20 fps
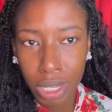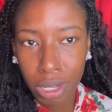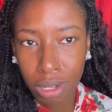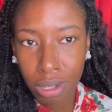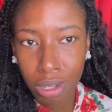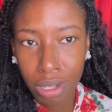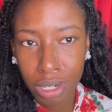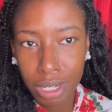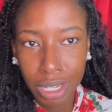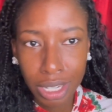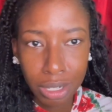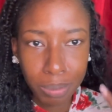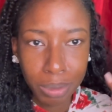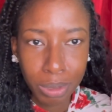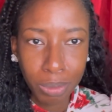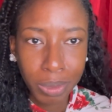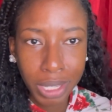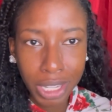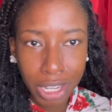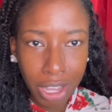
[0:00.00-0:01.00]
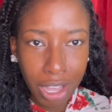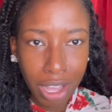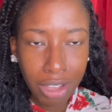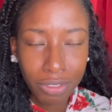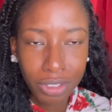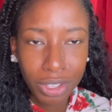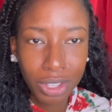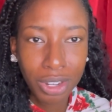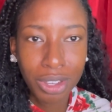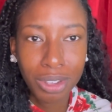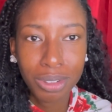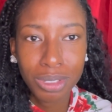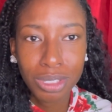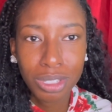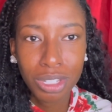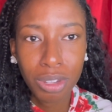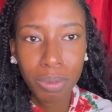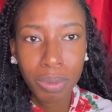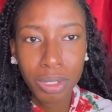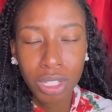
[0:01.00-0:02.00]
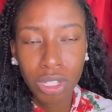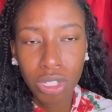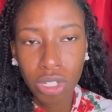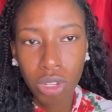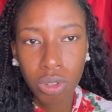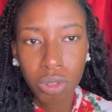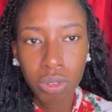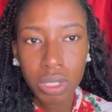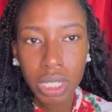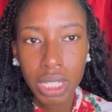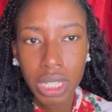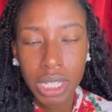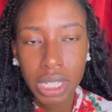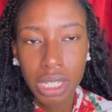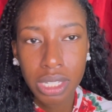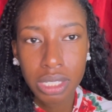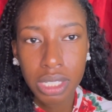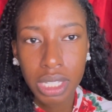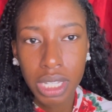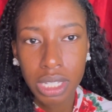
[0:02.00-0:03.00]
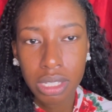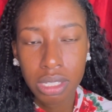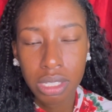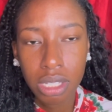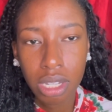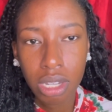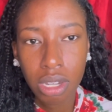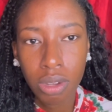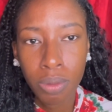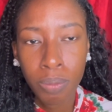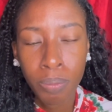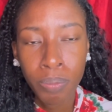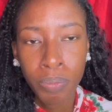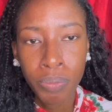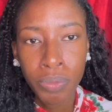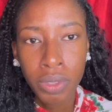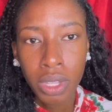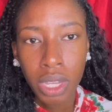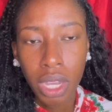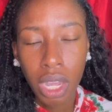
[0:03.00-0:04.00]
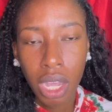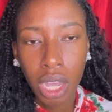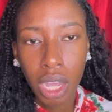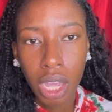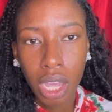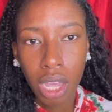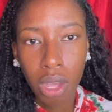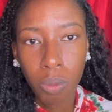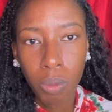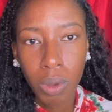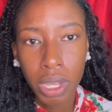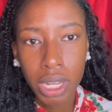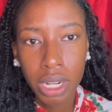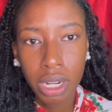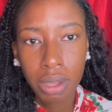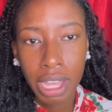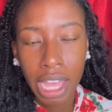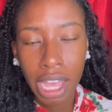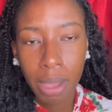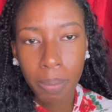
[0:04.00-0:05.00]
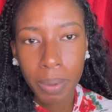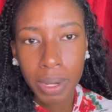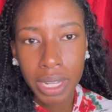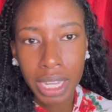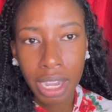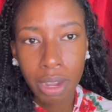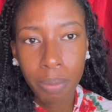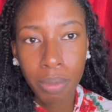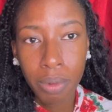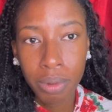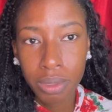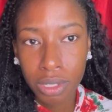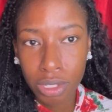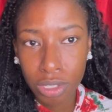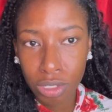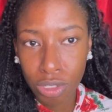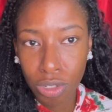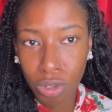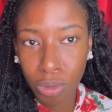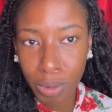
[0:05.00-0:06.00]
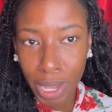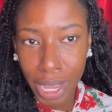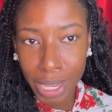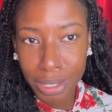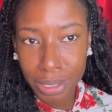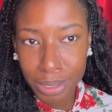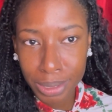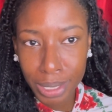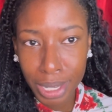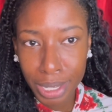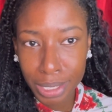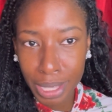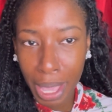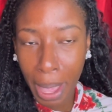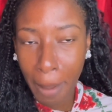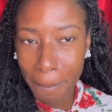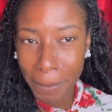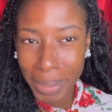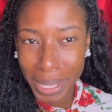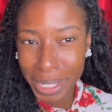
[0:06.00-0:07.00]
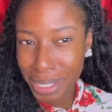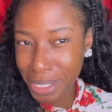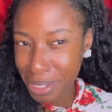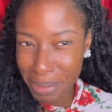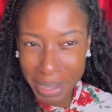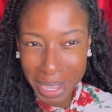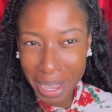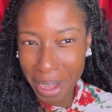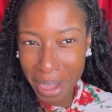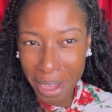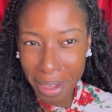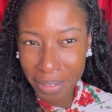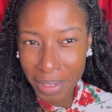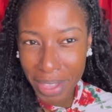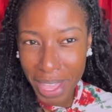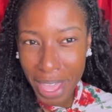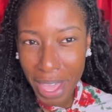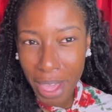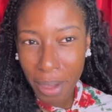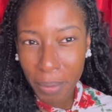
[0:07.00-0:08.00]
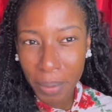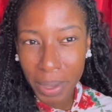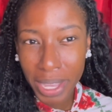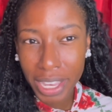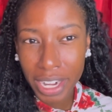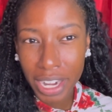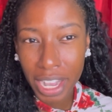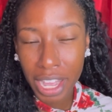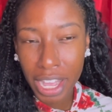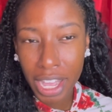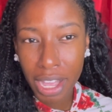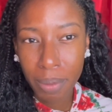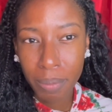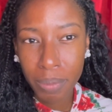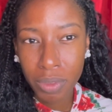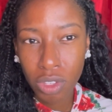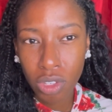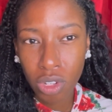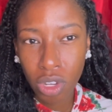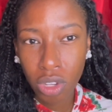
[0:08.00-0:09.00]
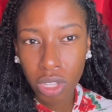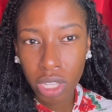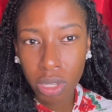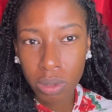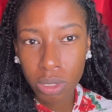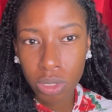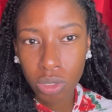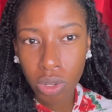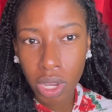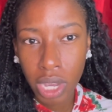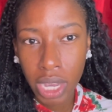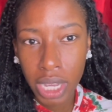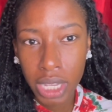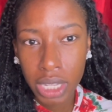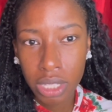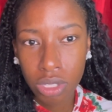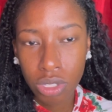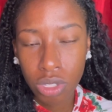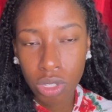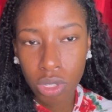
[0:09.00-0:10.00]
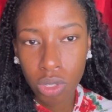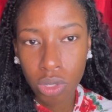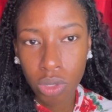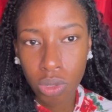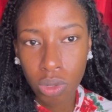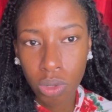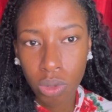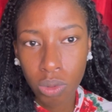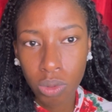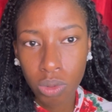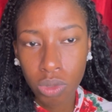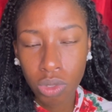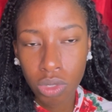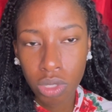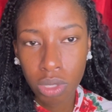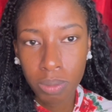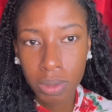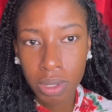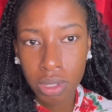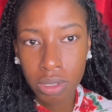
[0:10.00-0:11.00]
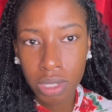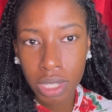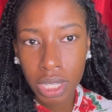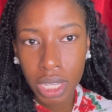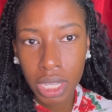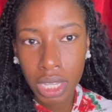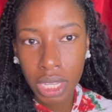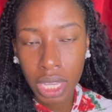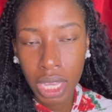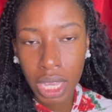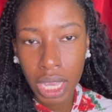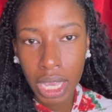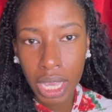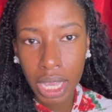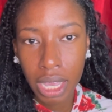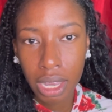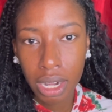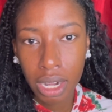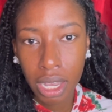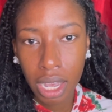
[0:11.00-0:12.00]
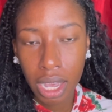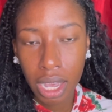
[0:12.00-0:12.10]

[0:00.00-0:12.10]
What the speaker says: on and he had to put the wig off, you know, to really show who he is. And so what ended up happening, I remember this direct scene that pissed me off when you know, he was trying to do the music, and